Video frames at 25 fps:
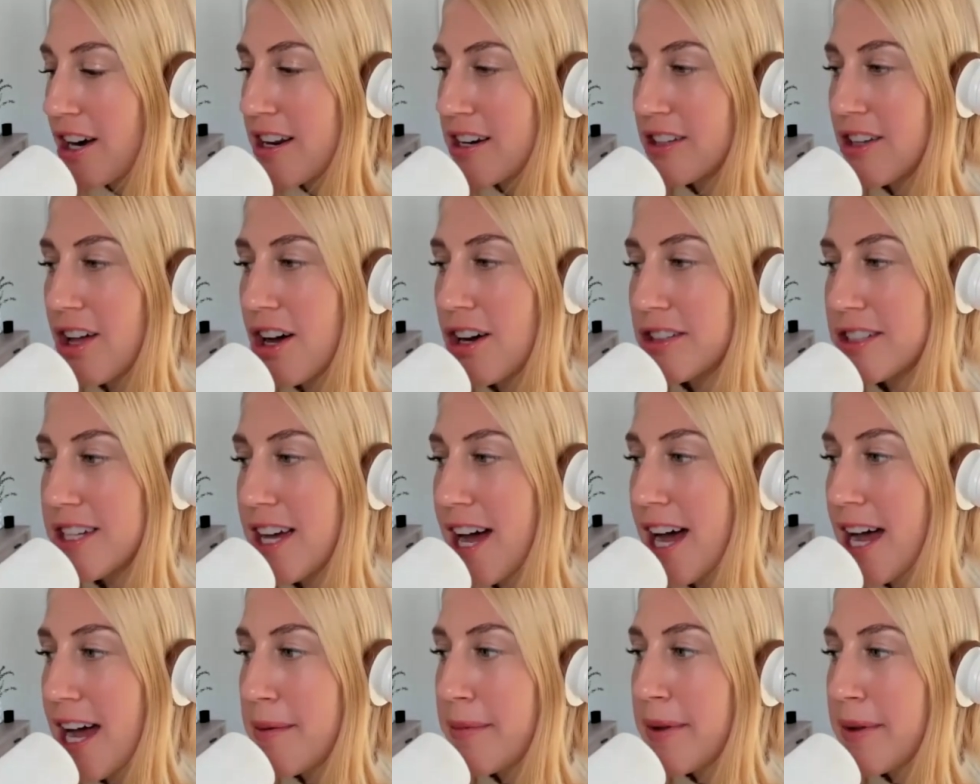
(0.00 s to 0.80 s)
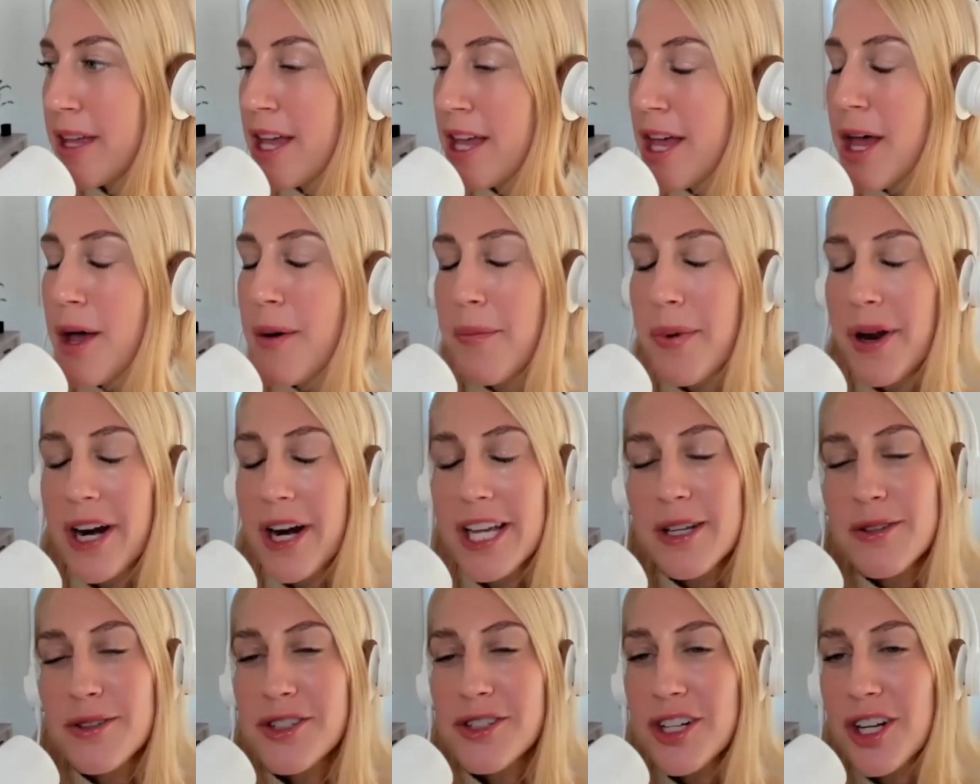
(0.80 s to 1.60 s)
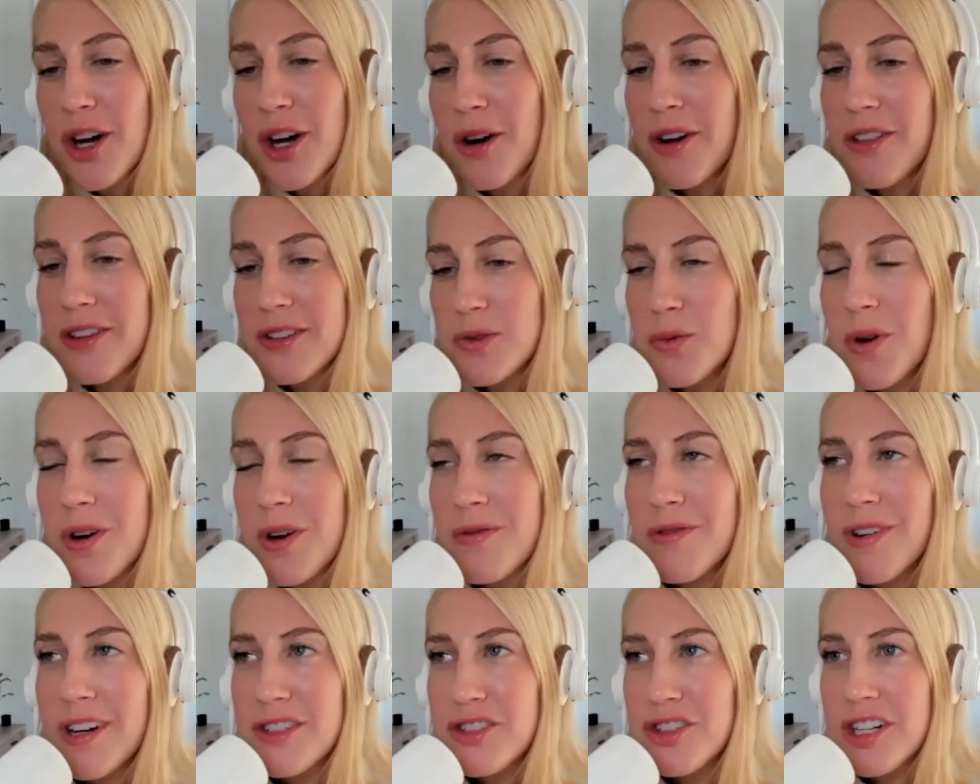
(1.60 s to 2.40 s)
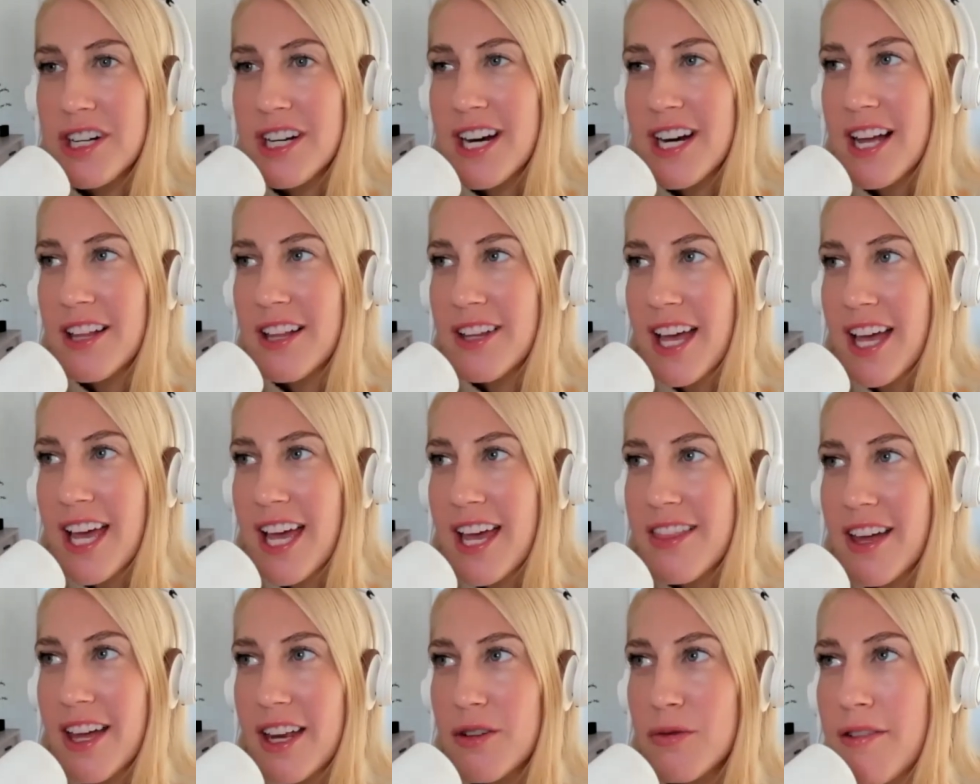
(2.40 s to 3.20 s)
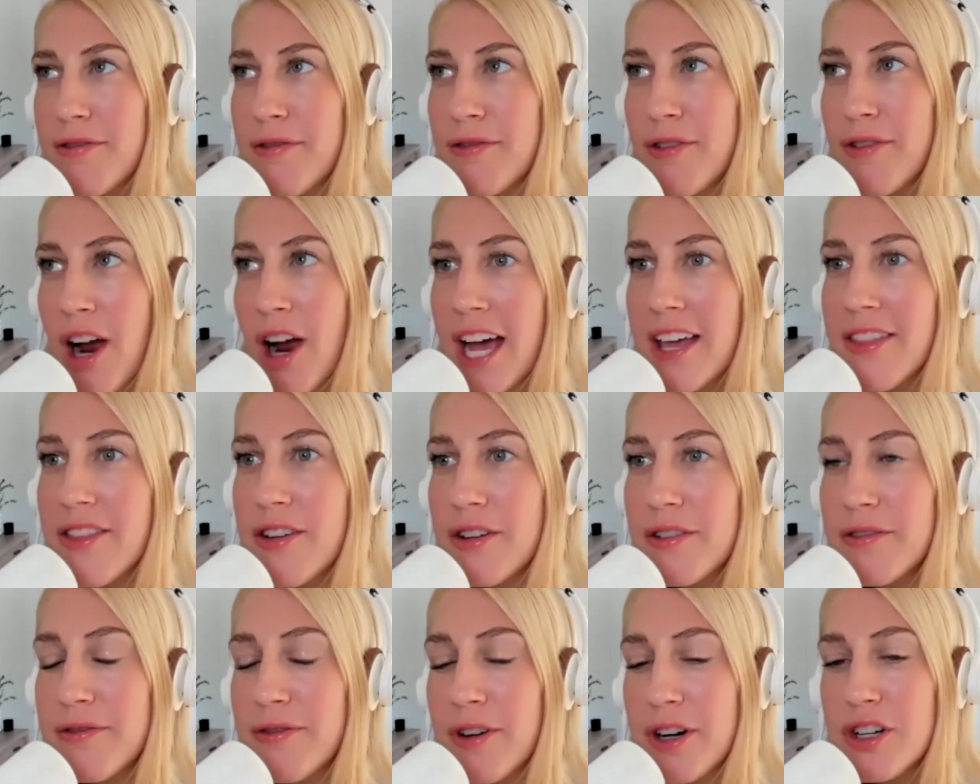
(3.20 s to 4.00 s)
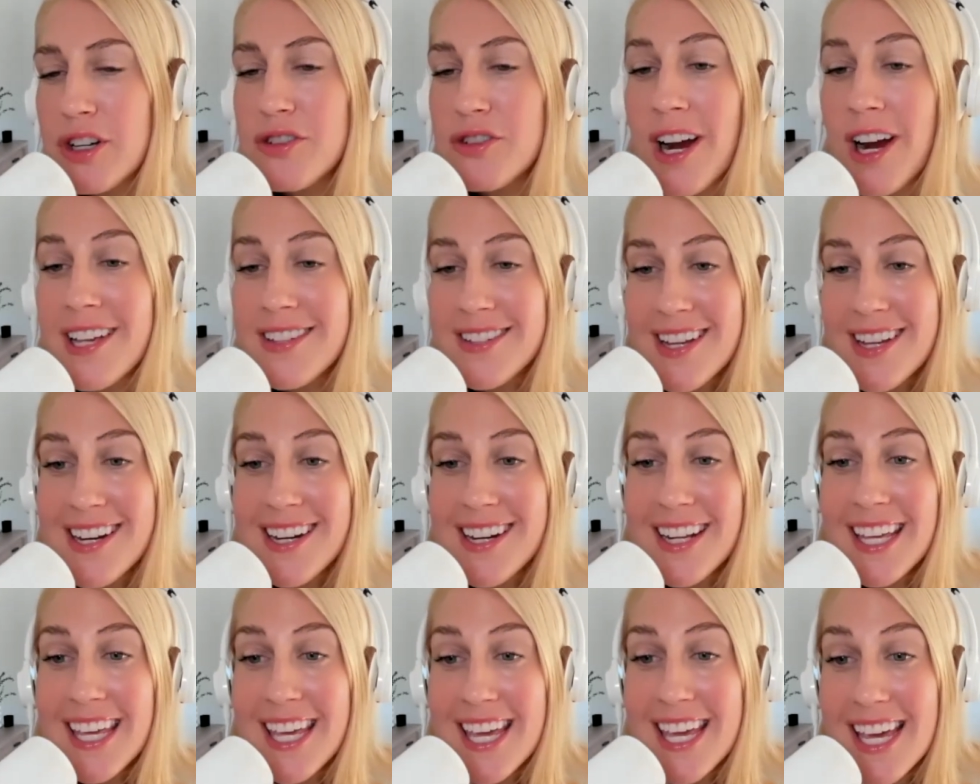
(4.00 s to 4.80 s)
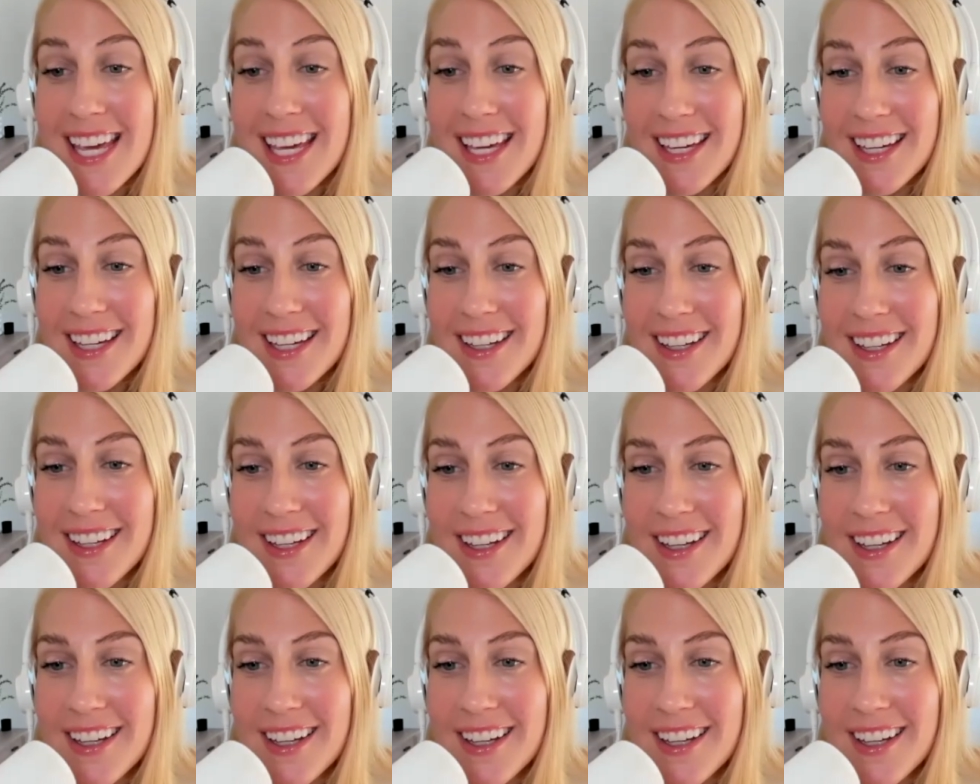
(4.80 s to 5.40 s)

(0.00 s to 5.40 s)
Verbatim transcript: in a long time, but I used to go to this one restaurant in L A that fried their French fries in ghee